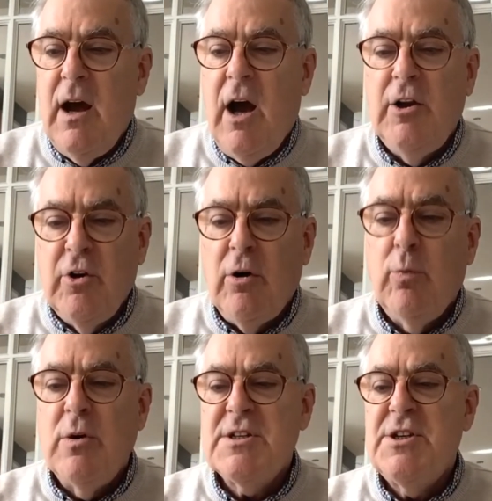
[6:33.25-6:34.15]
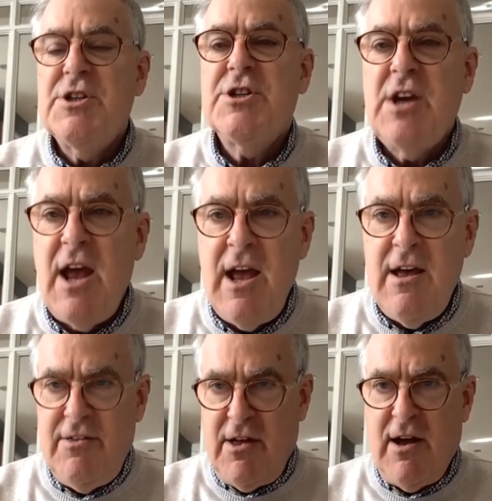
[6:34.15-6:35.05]
And God wants to share
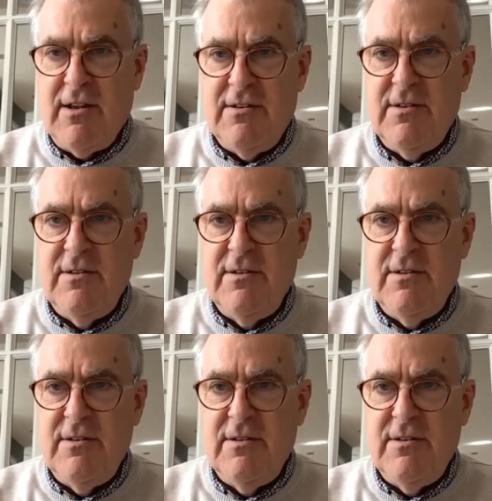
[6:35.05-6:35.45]
that